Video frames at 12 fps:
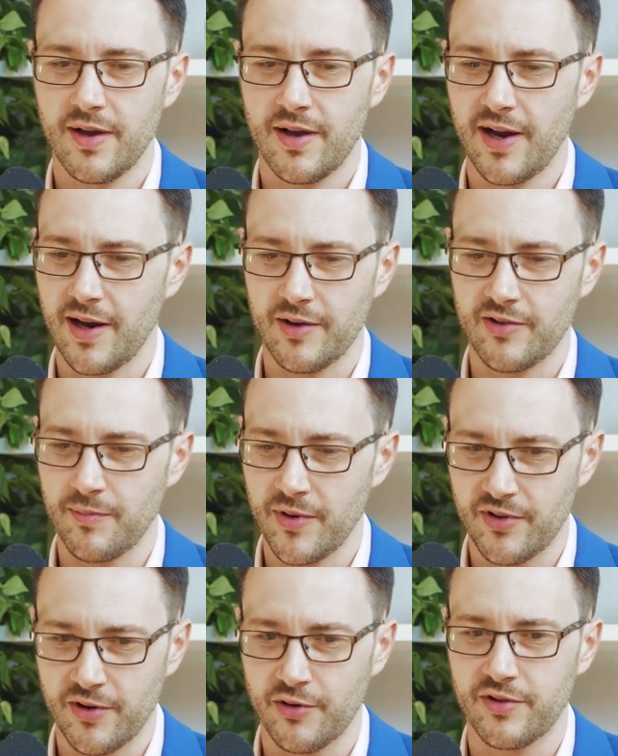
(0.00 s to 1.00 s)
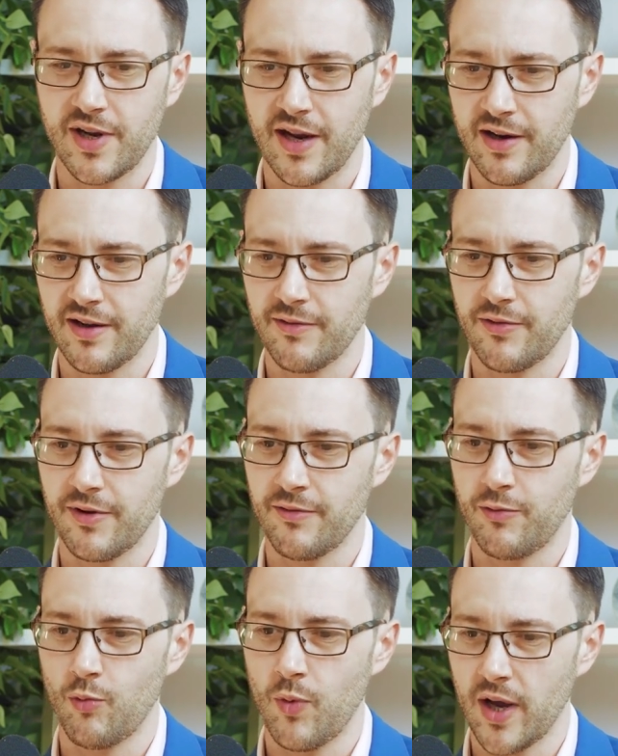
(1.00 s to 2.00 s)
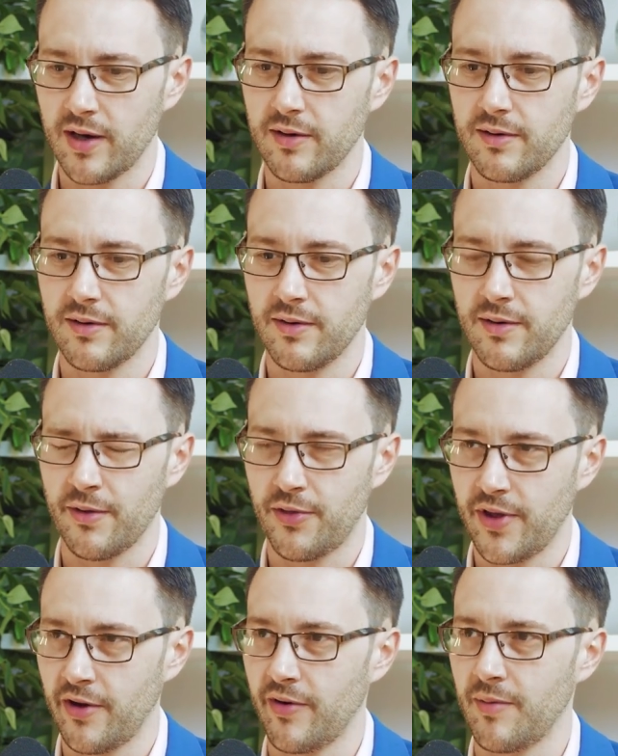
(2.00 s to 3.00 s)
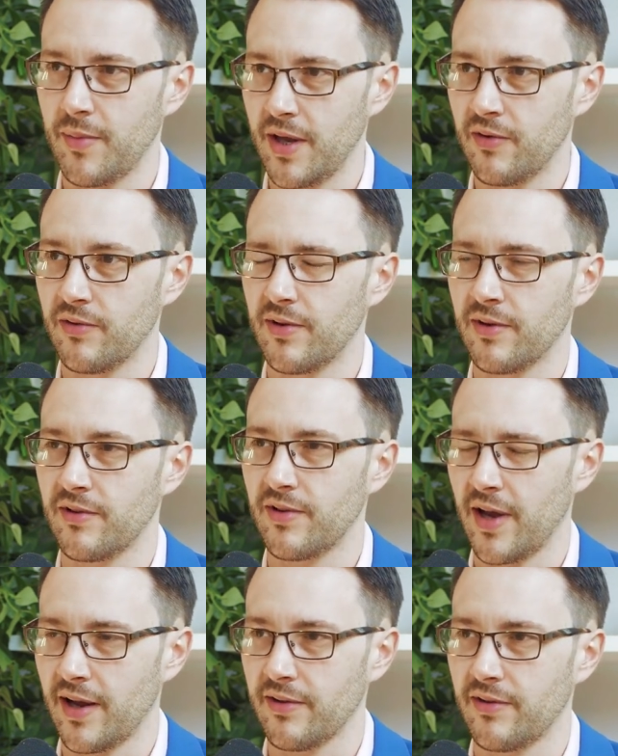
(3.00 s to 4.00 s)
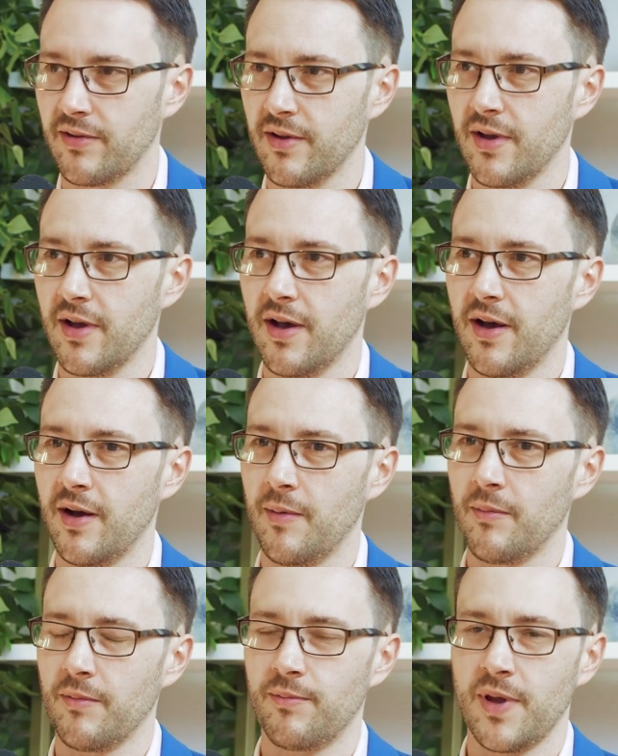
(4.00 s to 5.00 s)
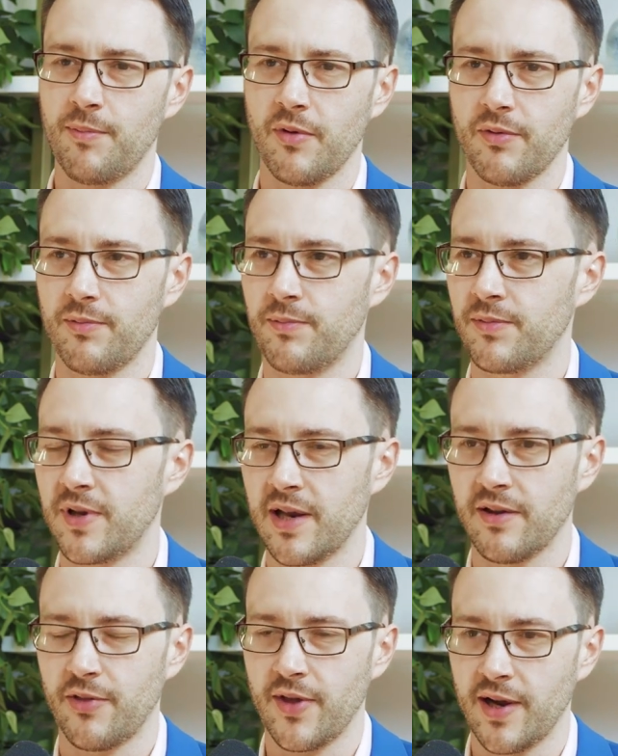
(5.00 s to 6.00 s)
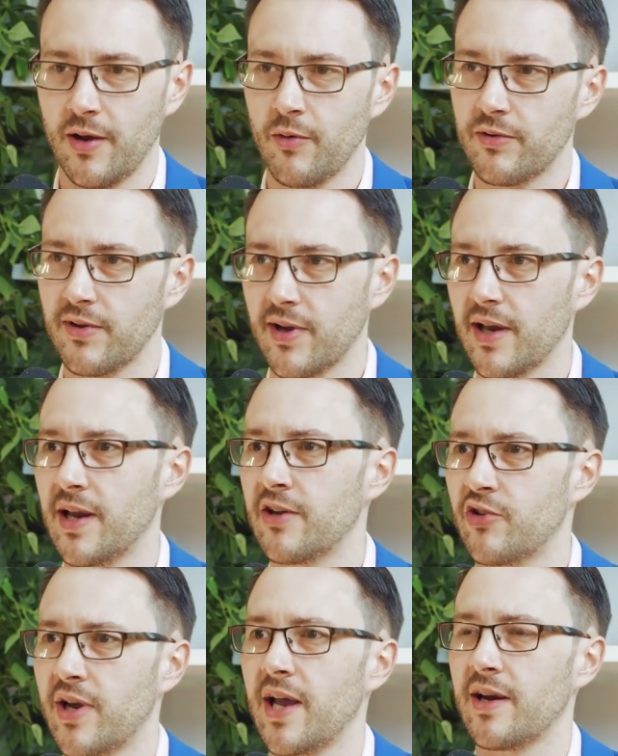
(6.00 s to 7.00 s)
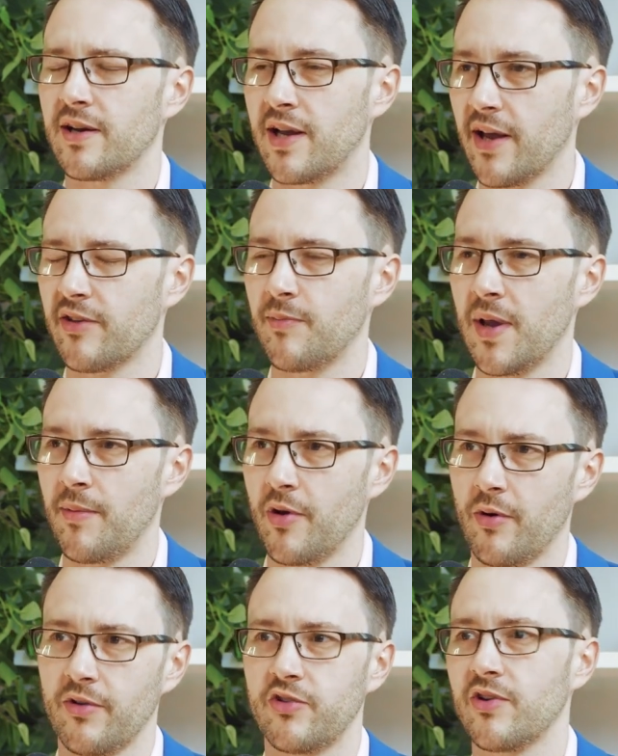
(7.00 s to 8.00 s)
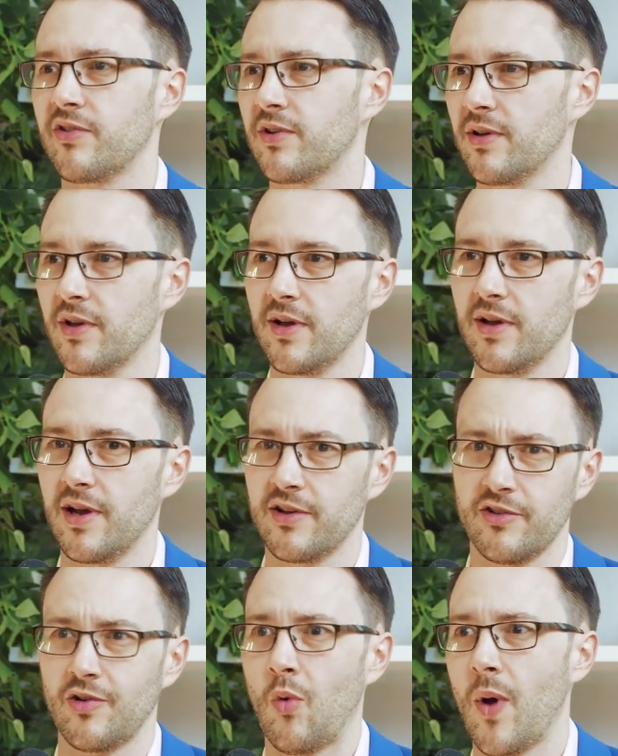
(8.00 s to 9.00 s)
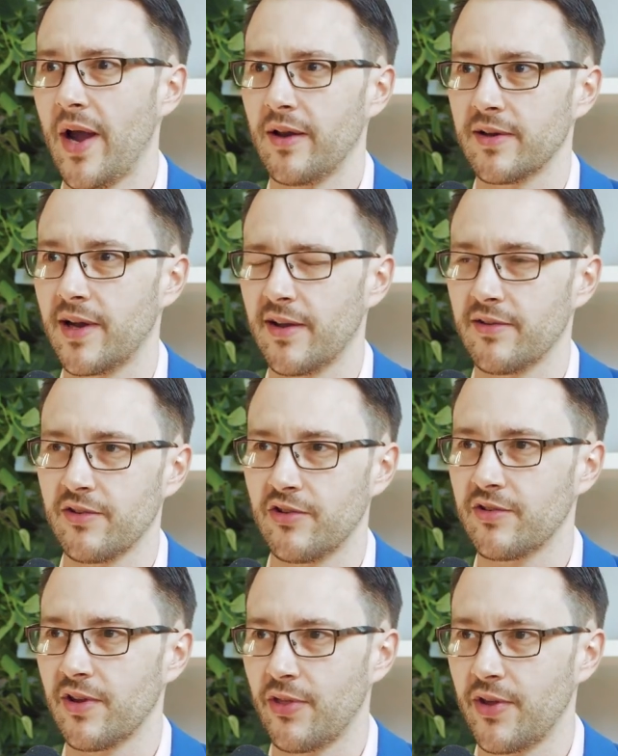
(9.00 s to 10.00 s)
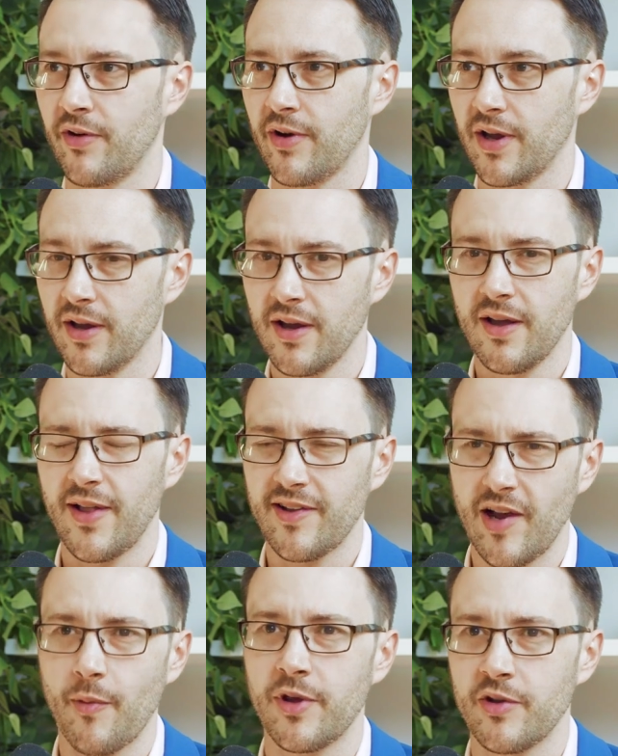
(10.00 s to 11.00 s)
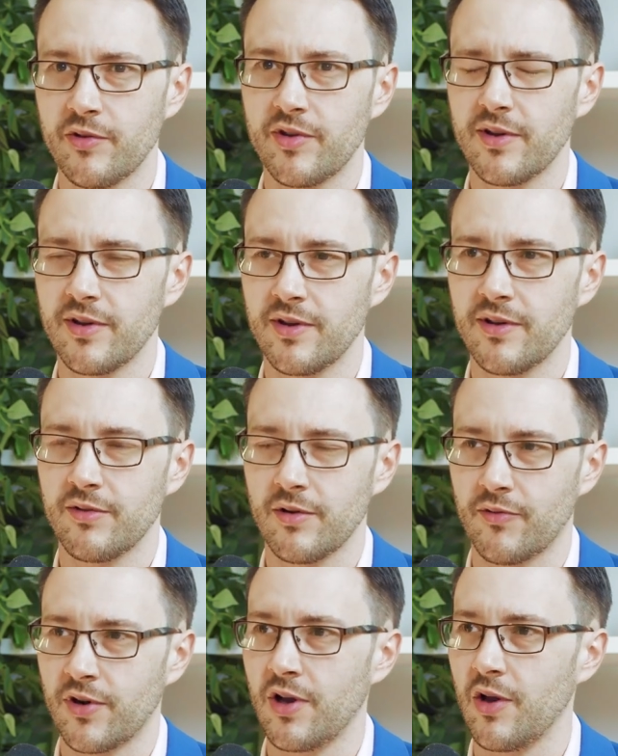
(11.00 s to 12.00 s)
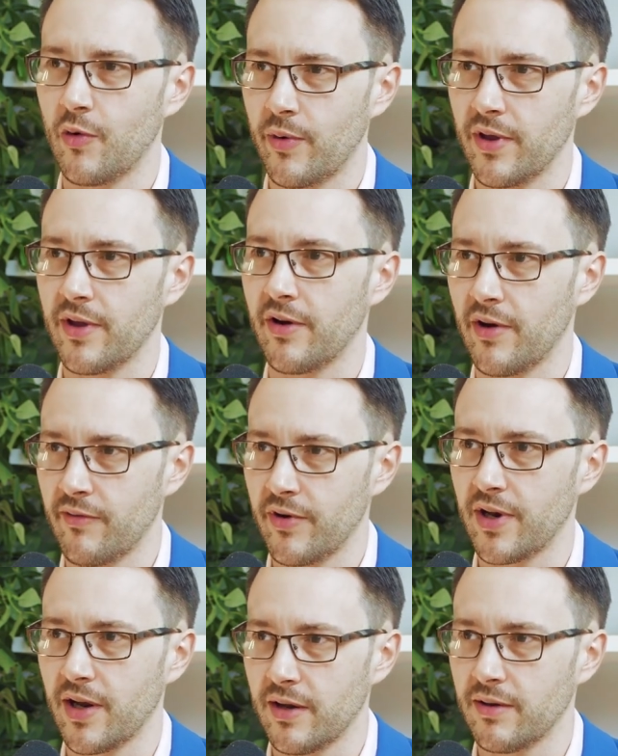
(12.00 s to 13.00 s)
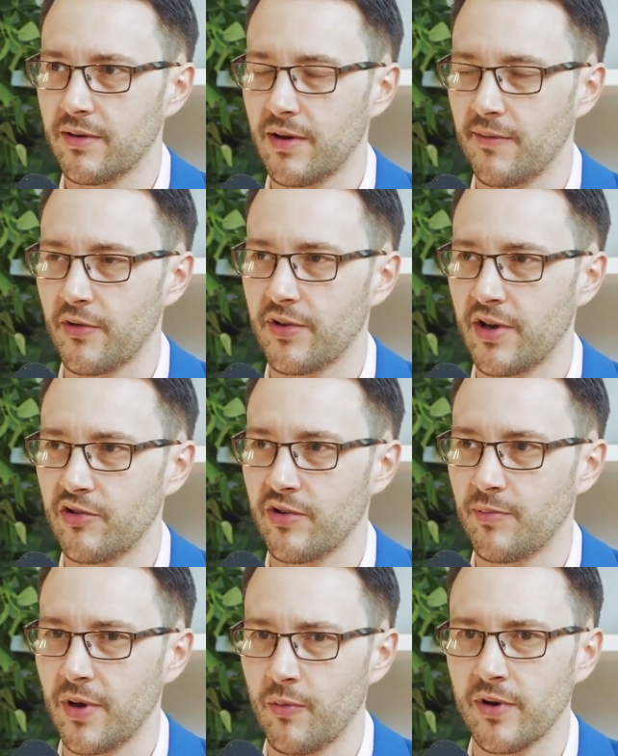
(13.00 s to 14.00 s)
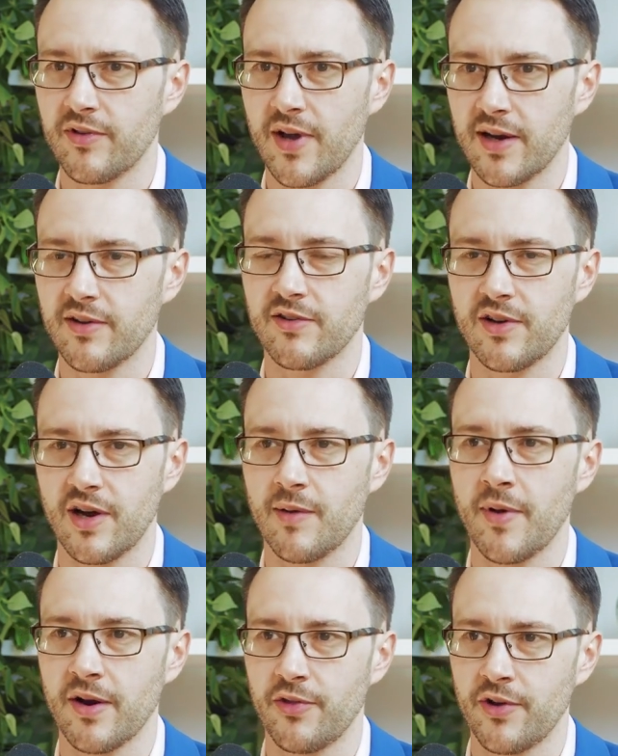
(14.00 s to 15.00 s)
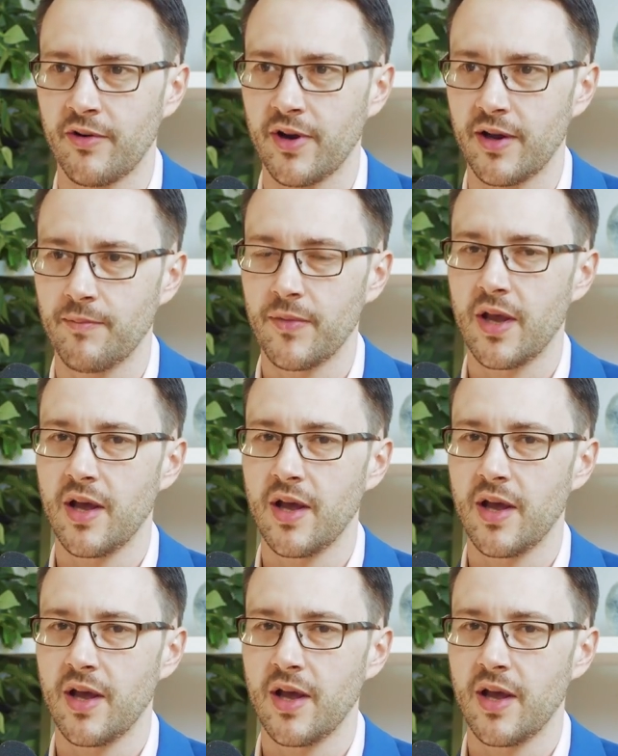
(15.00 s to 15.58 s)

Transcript: again, it's a misunderstanding of of what a theory means in science. Um, people tend to think, oh, it's like an educated guess, maybe, or it's just. It's just a wild guess. It's just a theory. That's how we use it sort of colloquially in our everyday conversation. But when scientists talk about a theory,